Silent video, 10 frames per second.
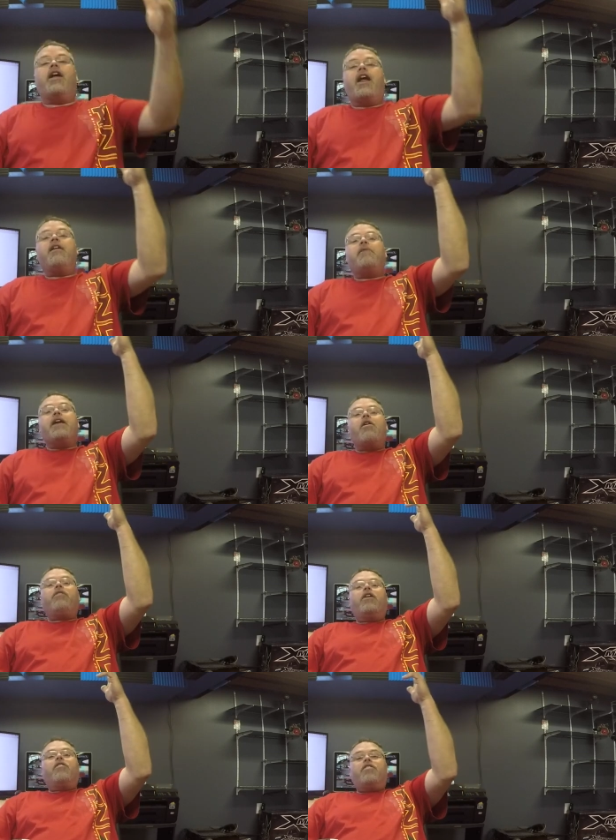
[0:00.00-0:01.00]
Anybody out
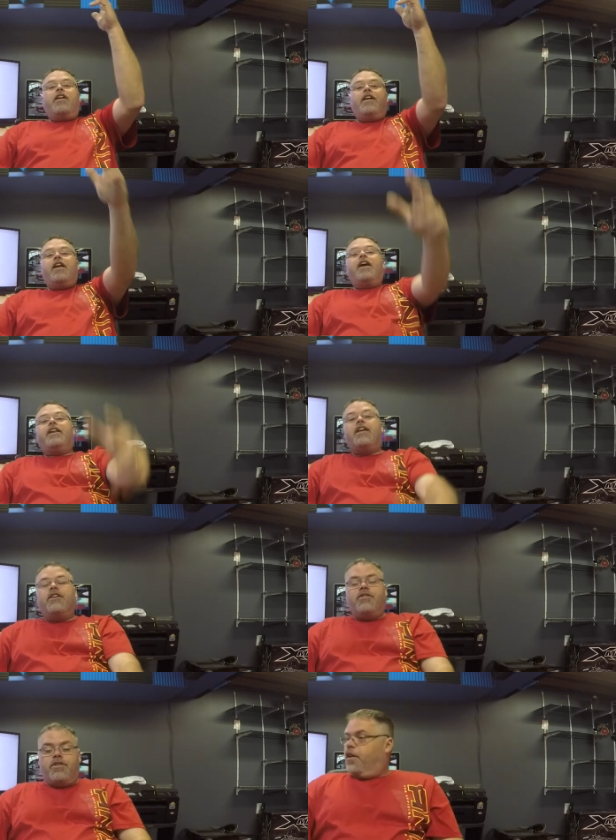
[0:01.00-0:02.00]
there got any
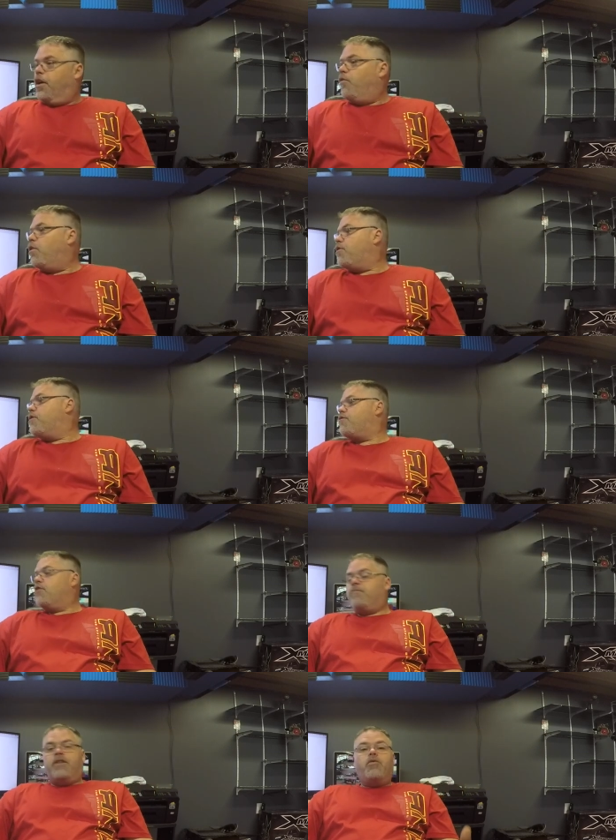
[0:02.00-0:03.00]
ideas of what
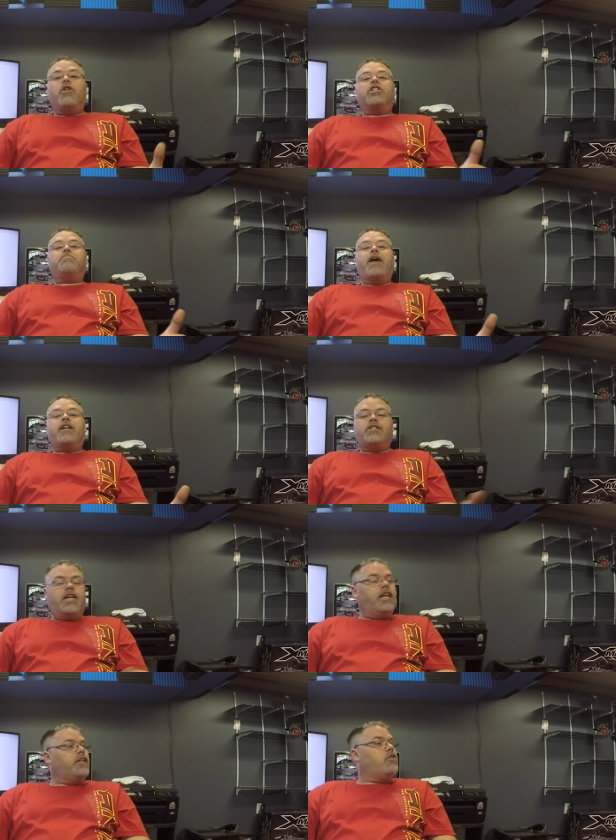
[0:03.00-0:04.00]
system works best?
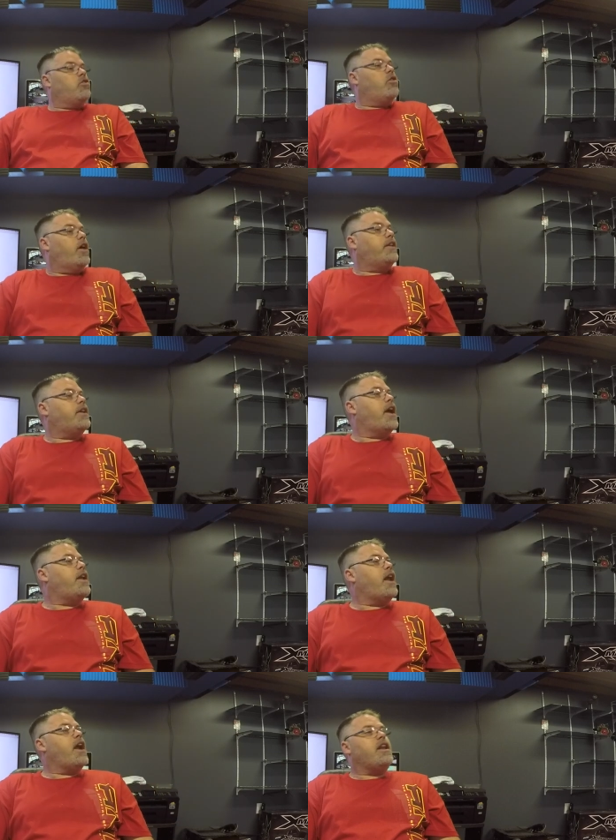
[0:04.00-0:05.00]
I'd like to go to a
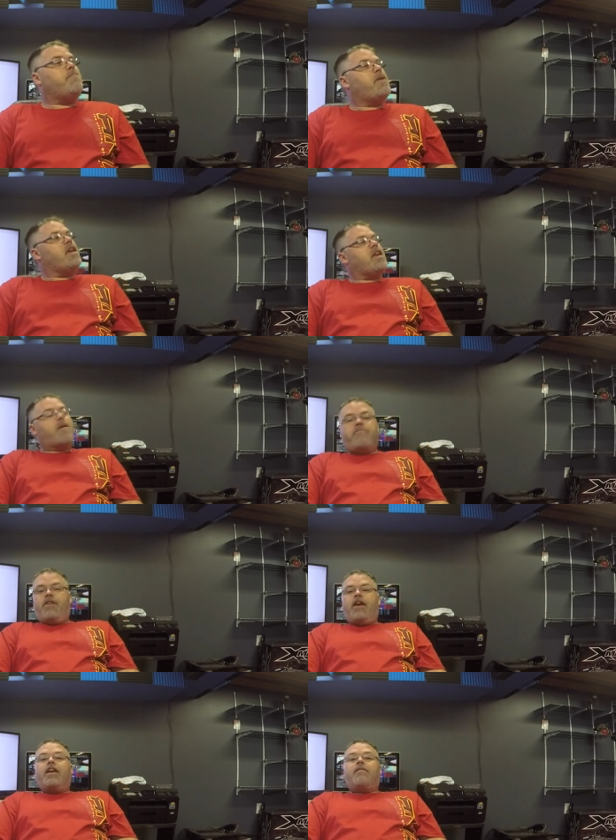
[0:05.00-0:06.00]
1080p, I'm
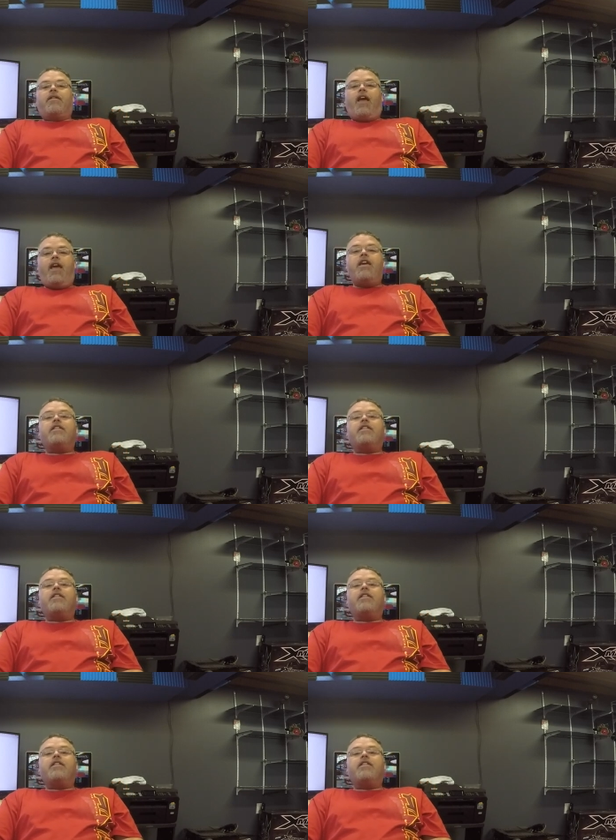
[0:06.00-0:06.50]
thinking. Eh?